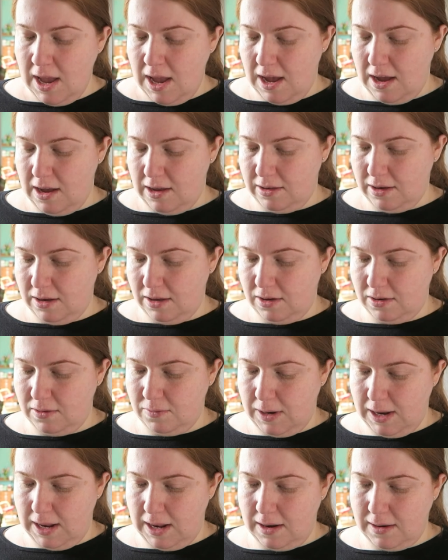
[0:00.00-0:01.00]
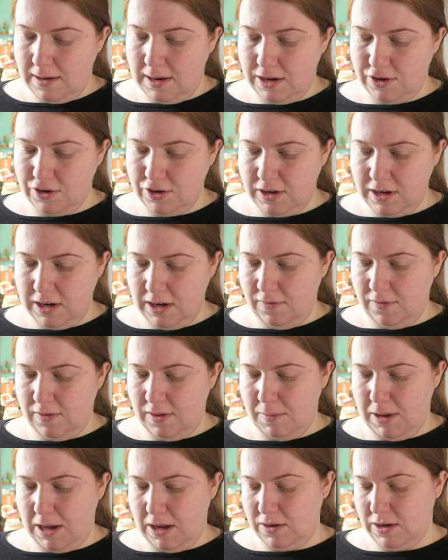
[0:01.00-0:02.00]
So I thought, well, I'll just leave
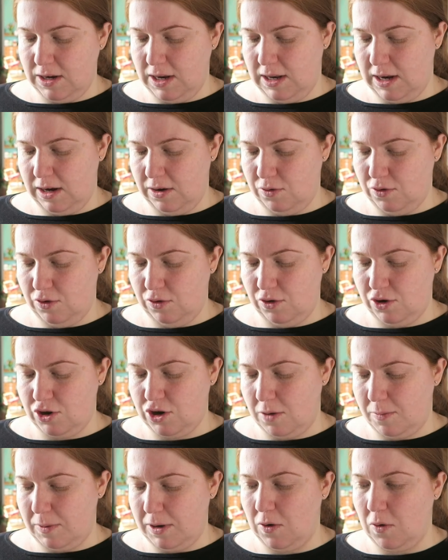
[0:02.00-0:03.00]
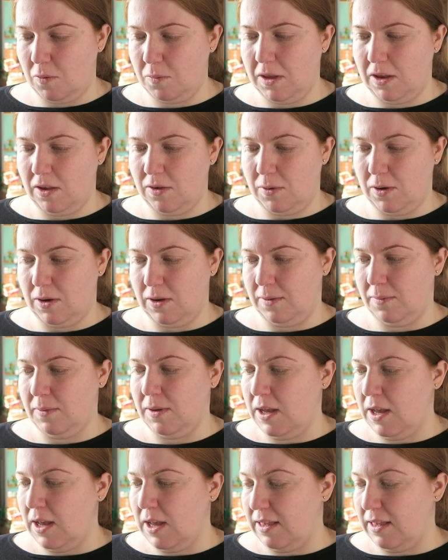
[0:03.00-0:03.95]
them out and I'll go to the shop and hope there's one,